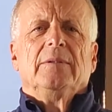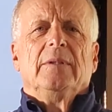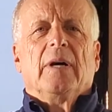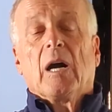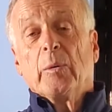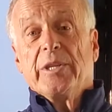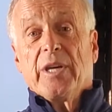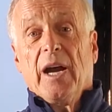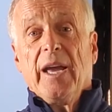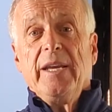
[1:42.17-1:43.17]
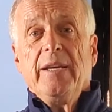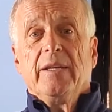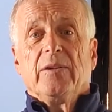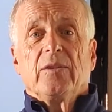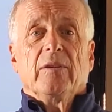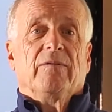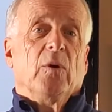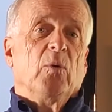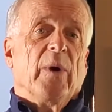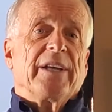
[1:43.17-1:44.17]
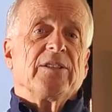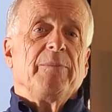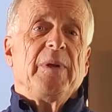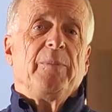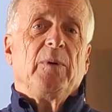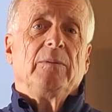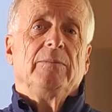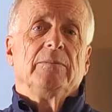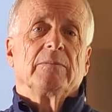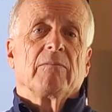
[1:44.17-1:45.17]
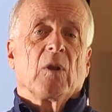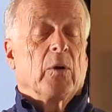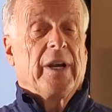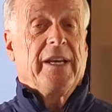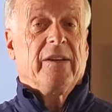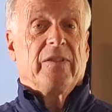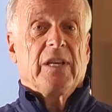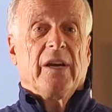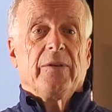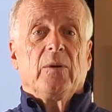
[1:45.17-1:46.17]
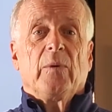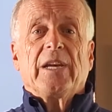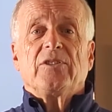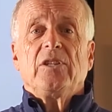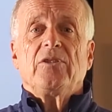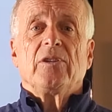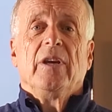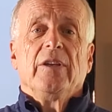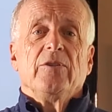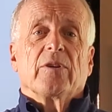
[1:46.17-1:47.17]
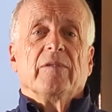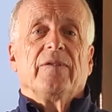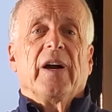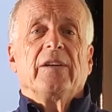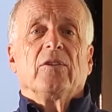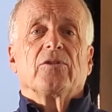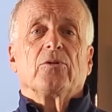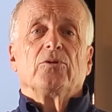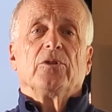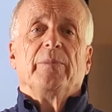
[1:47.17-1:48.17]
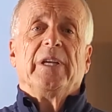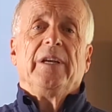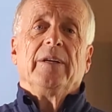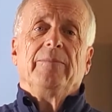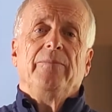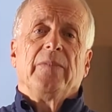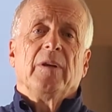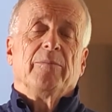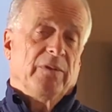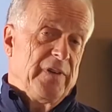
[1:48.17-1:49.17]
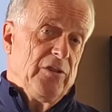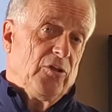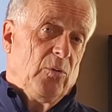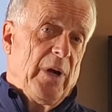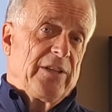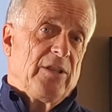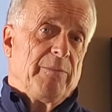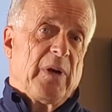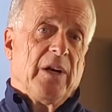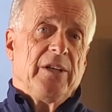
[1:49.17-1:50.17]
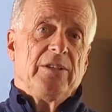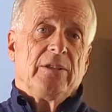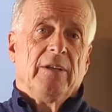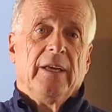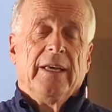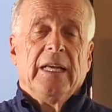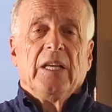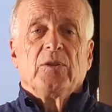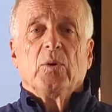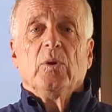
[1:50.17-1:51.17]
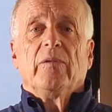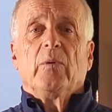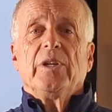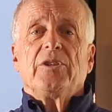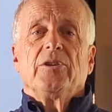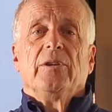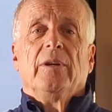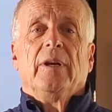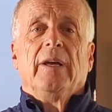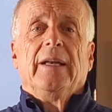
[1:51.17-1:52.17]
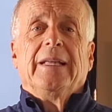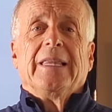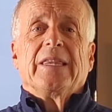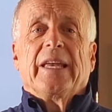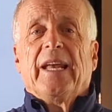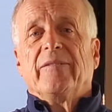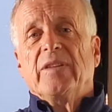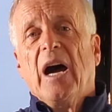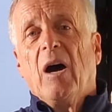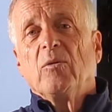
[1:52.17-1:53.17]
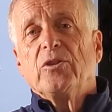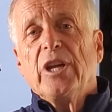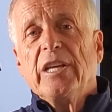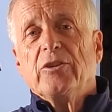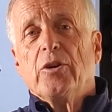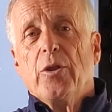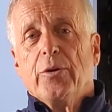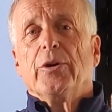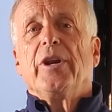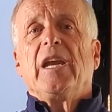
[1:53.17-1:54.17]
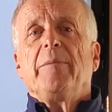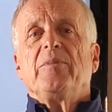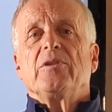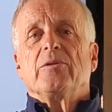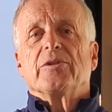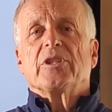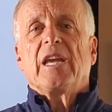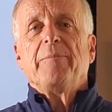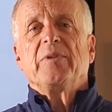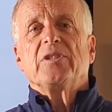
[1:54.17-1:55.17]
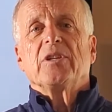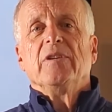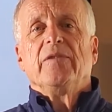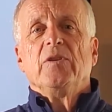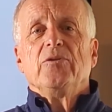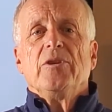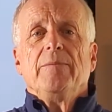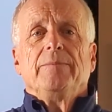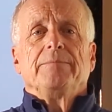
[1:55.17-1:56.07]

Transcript: Are we tied to the Vote Wexit people? Or any of the other Wexits you can find on social media? Provincial Wexit parties, two of which that have now changed their names to escape this confusion?